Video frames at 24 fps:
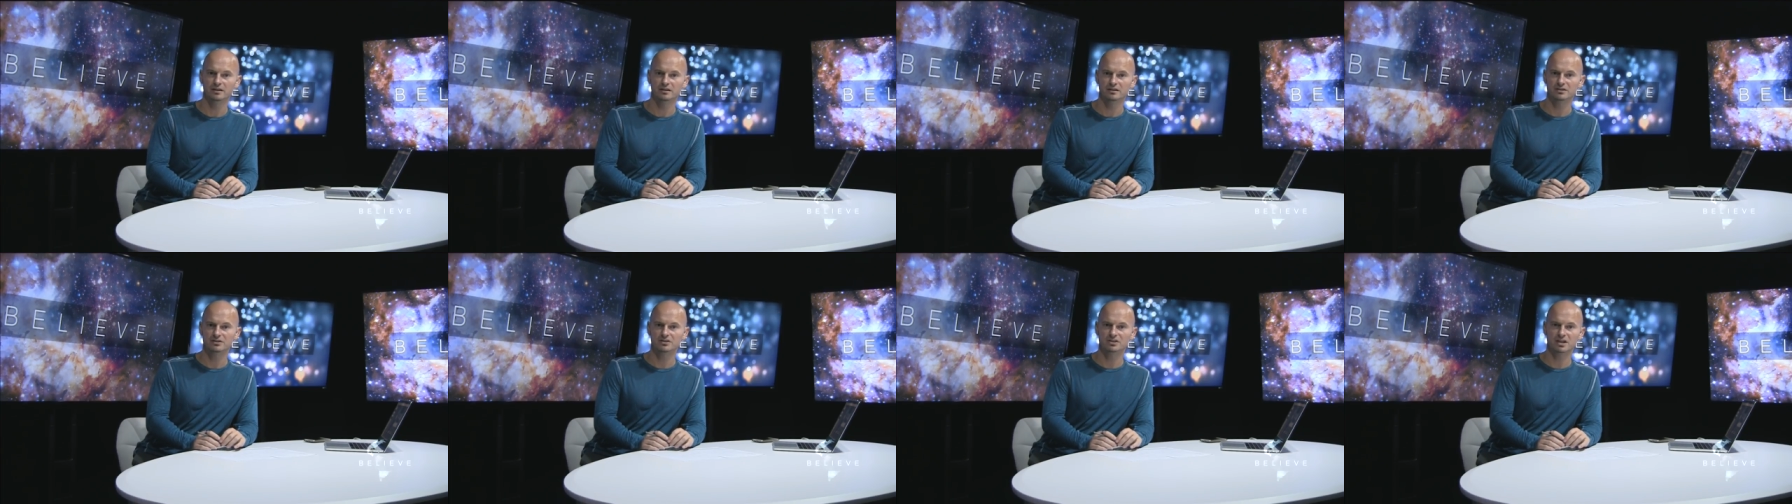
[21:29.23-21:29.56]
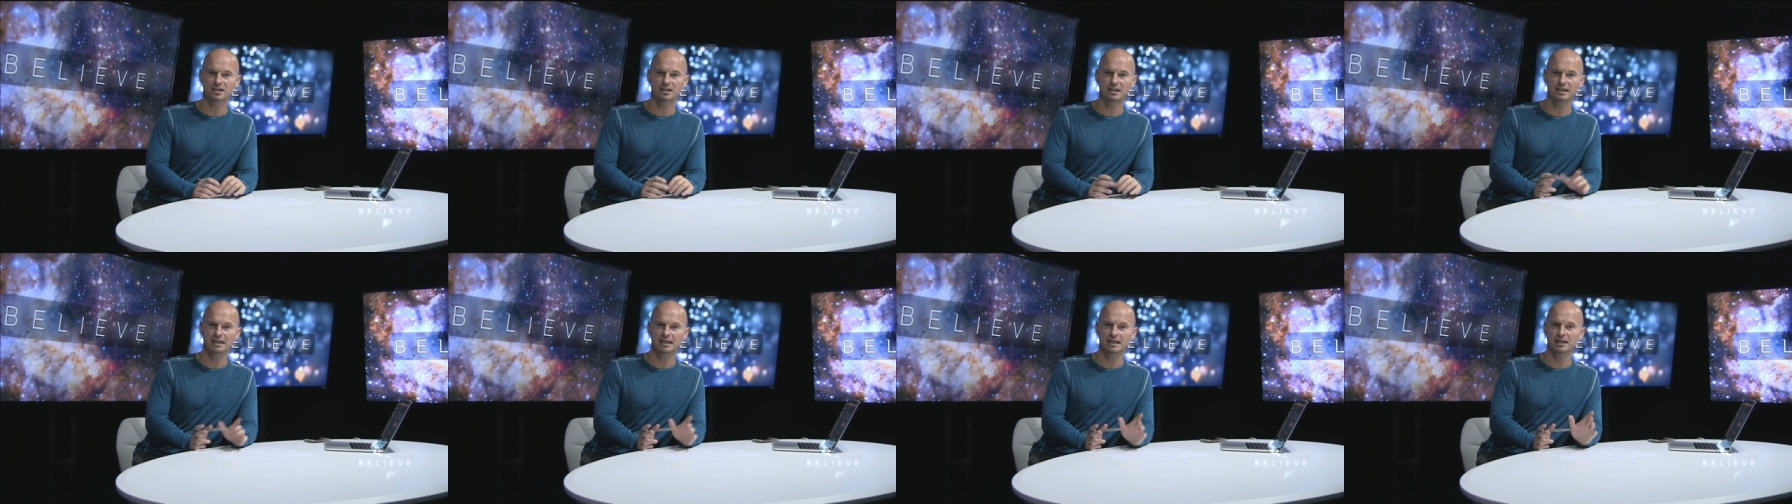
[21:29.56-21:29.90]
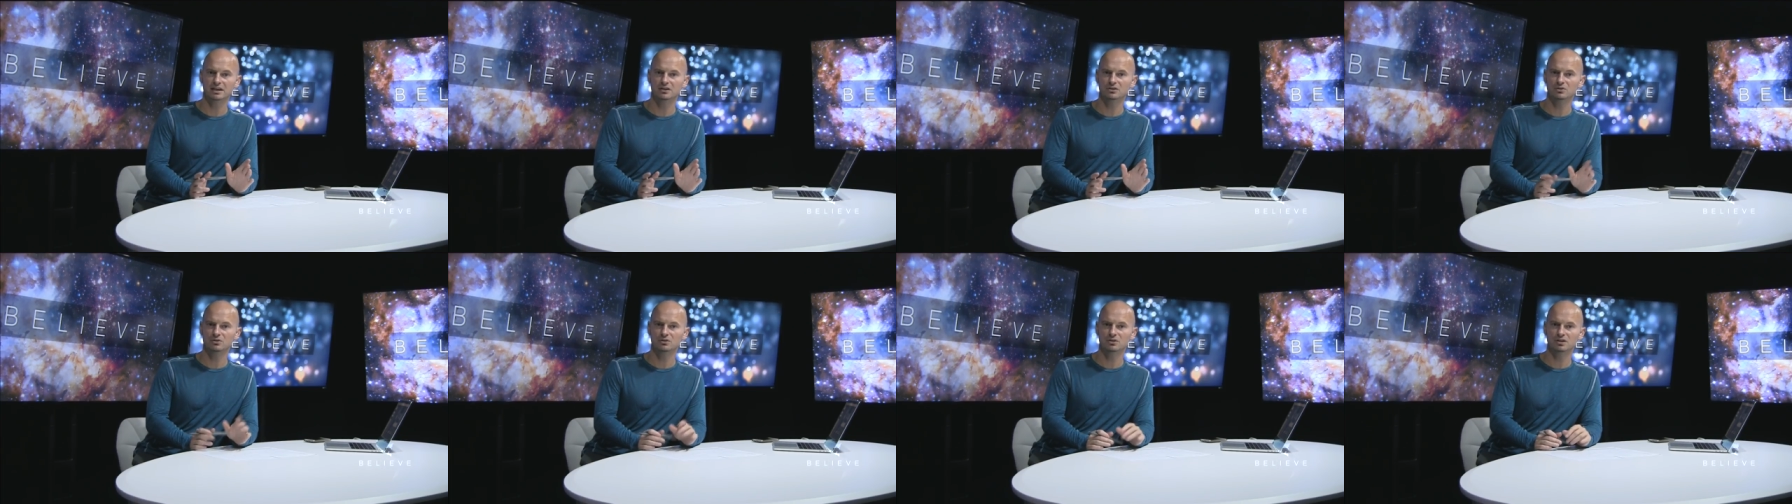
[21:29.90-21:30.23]
because then they
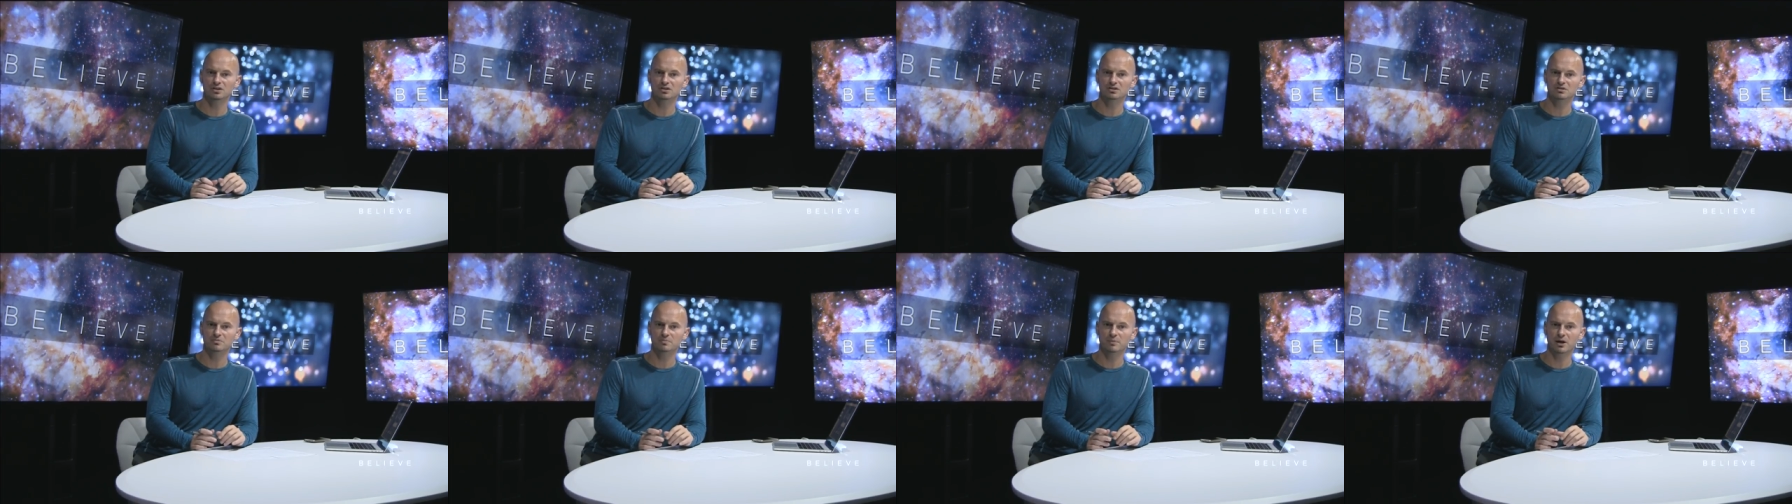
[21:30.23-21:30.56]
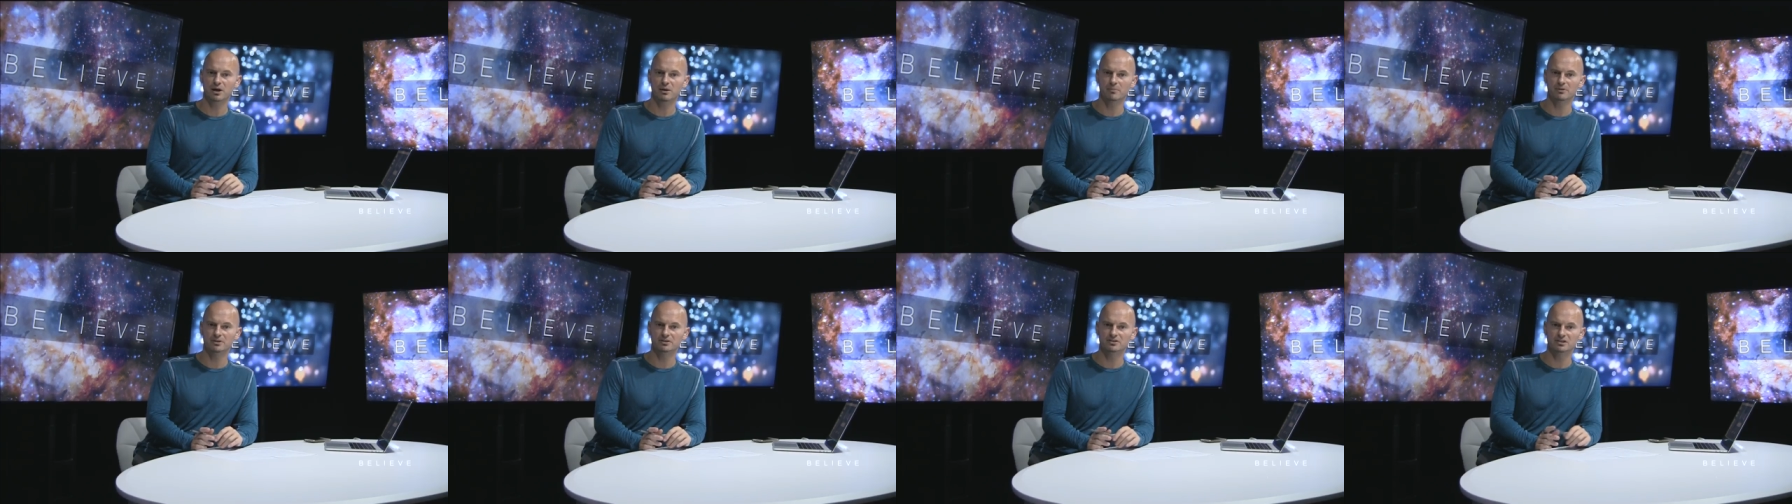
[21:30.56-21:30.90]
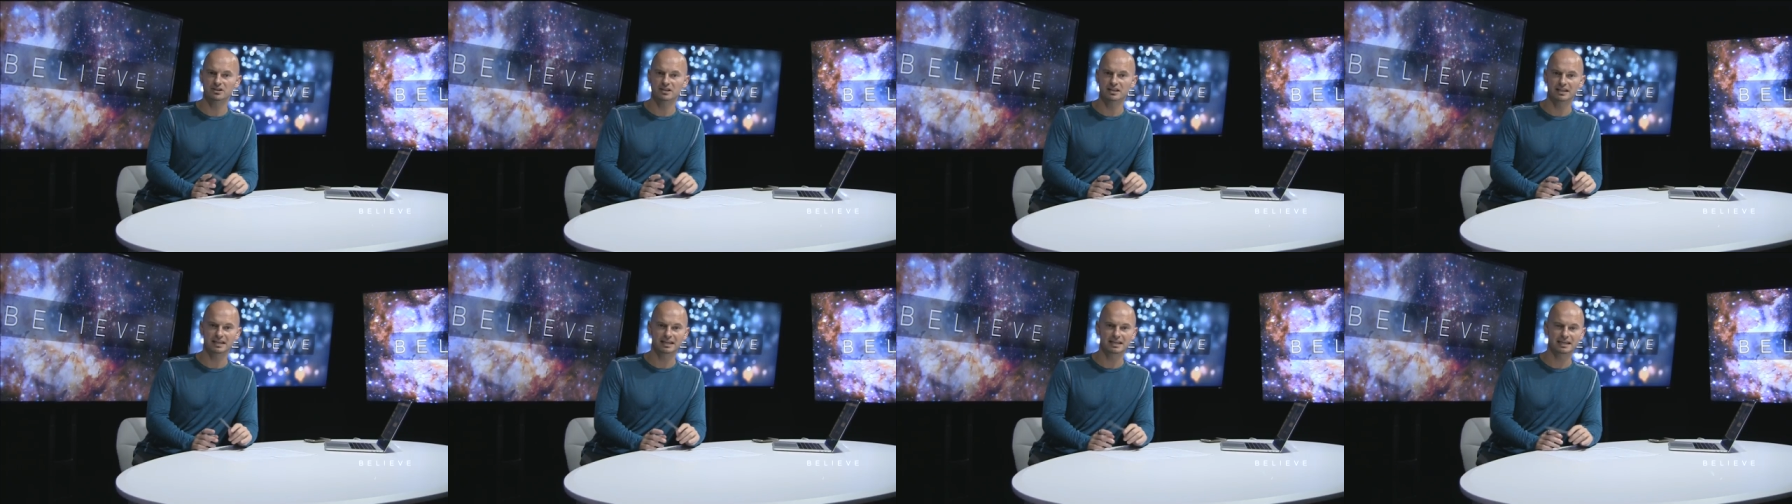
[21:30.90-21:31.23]
can't do the experiments
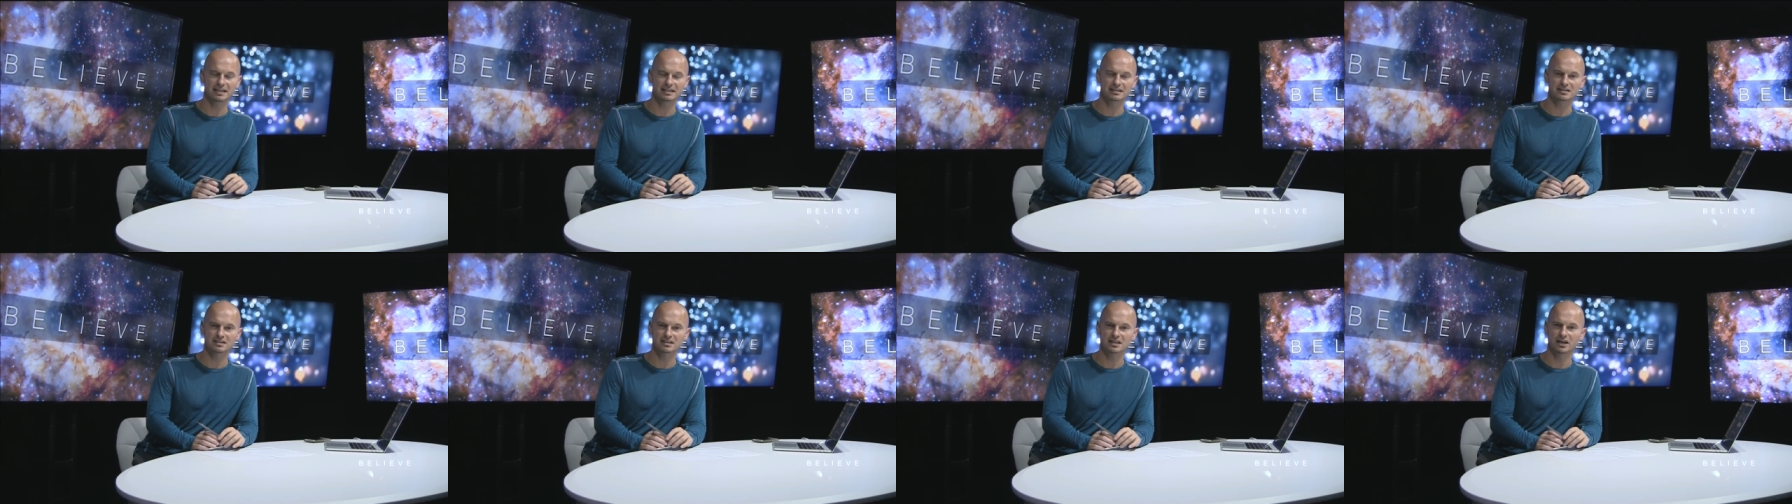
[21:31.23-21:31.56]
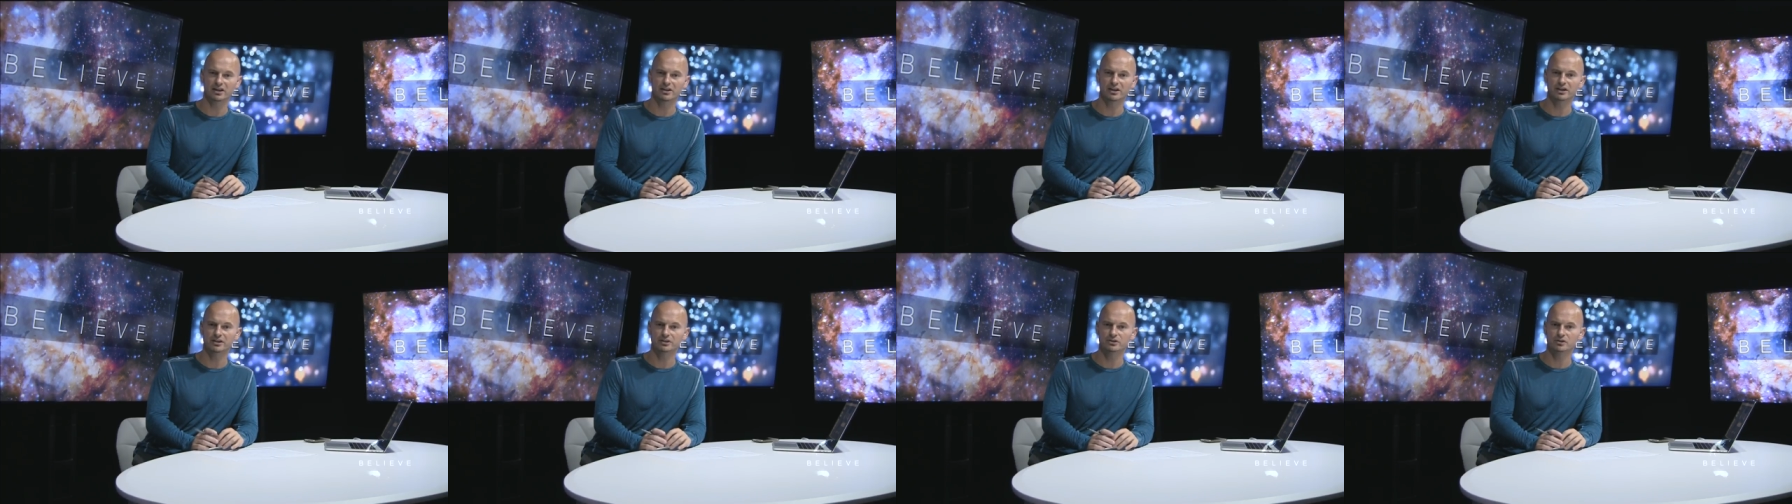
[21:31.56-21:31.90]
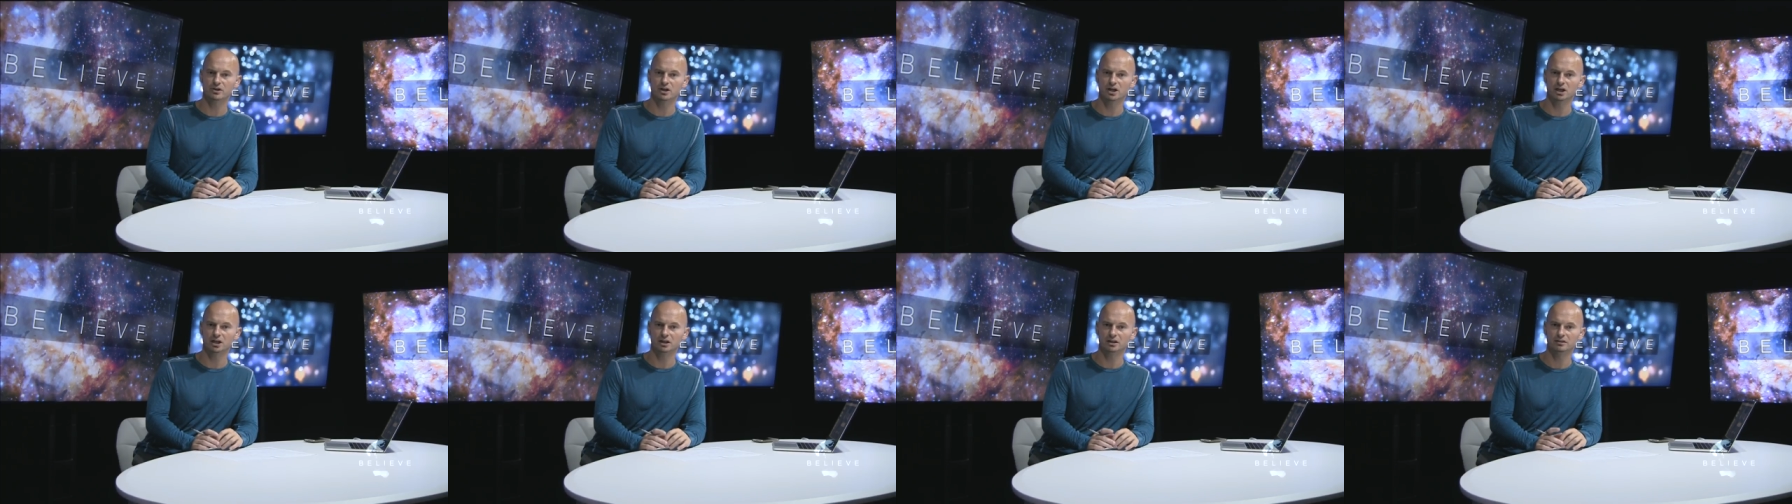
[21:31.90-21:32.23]
and they can't sell that
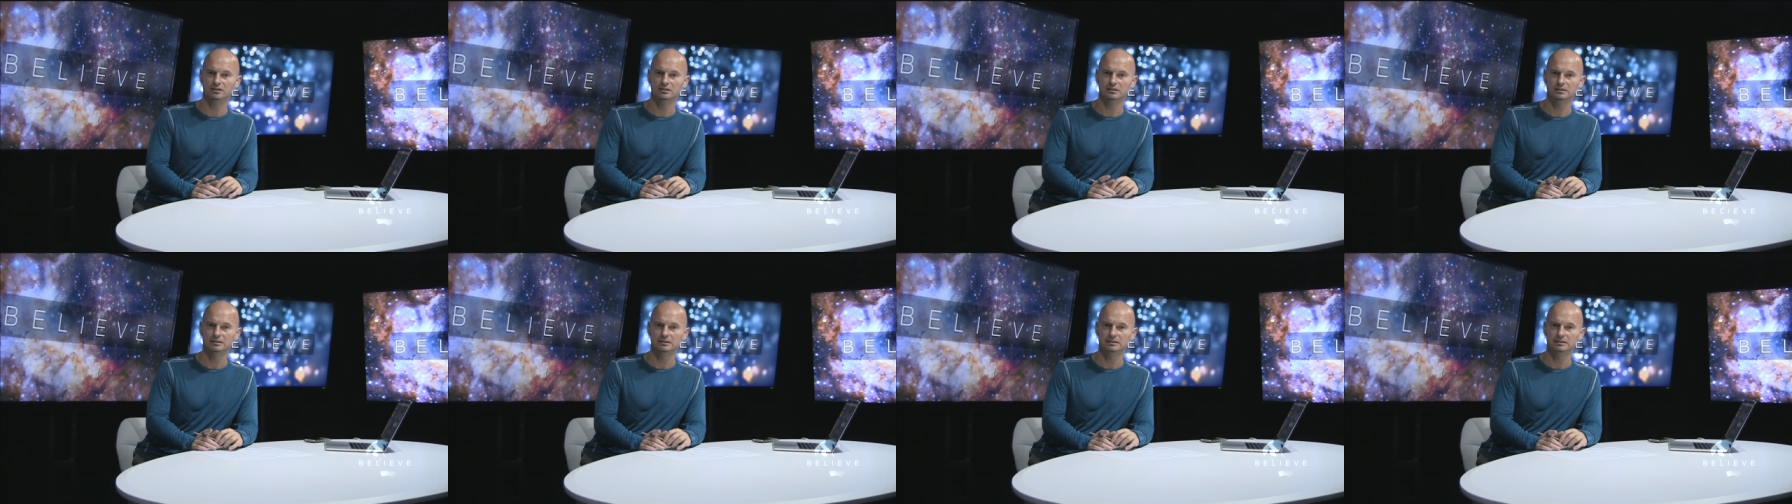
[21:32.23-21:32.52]
drug.